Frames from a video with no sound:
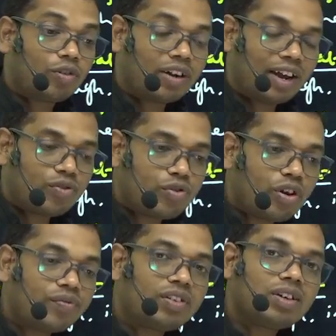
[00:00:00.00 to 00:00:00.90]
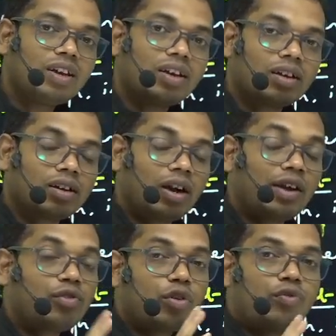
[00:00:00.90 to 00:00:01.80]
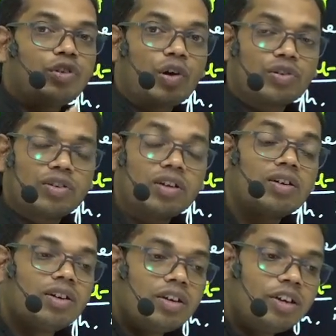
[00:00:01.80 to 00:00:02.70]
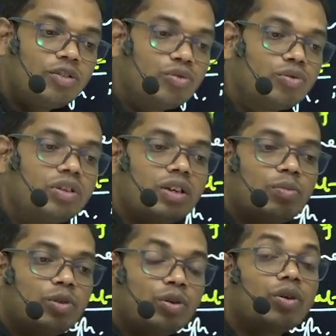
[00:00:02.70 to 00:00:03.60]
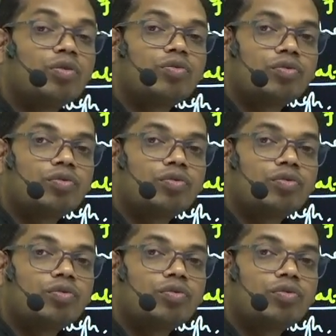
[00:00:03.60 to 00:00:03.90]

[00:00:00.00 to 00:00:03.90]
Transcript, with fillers: entry of the oxygen into the embryo